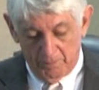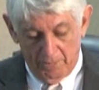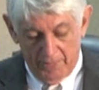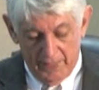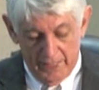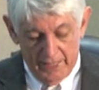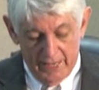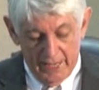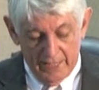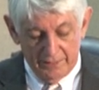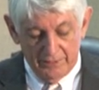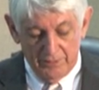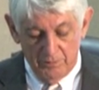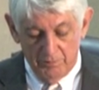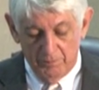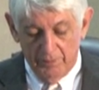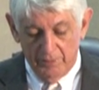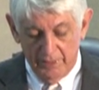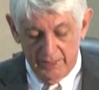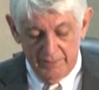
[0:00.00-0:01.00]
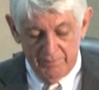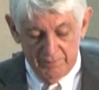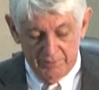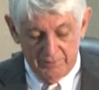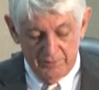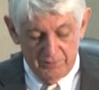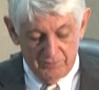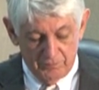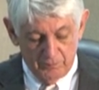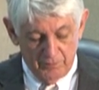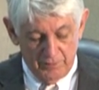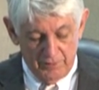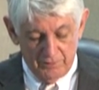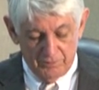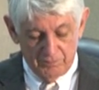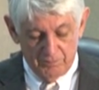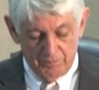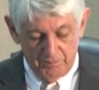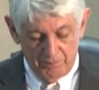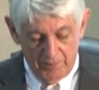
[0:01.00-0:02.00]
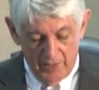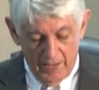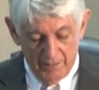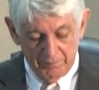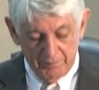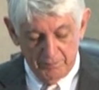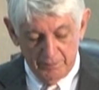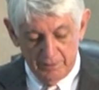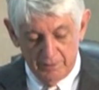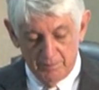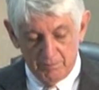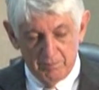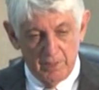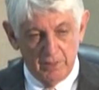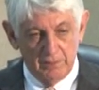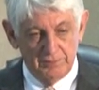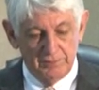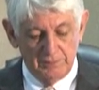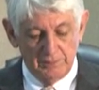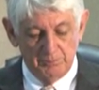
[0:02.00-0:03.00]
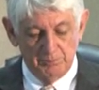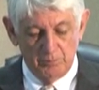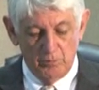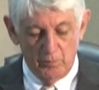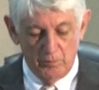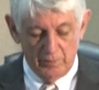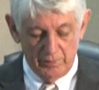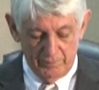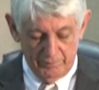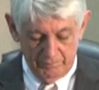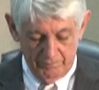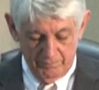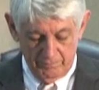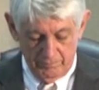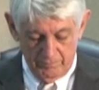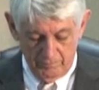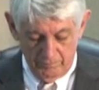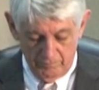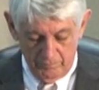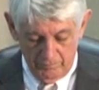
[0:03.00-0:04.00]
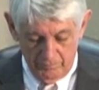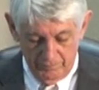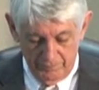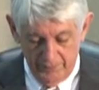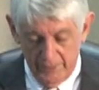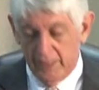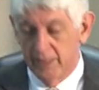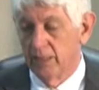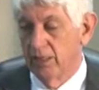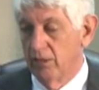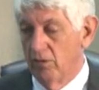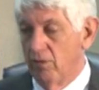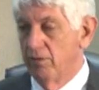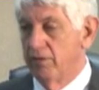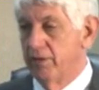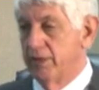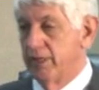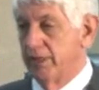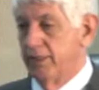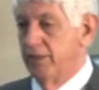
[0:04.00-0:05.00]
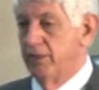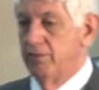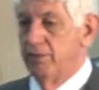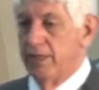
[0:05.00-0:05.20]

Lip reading: And I do believe that this one is probably the most important thing a lawyer can do.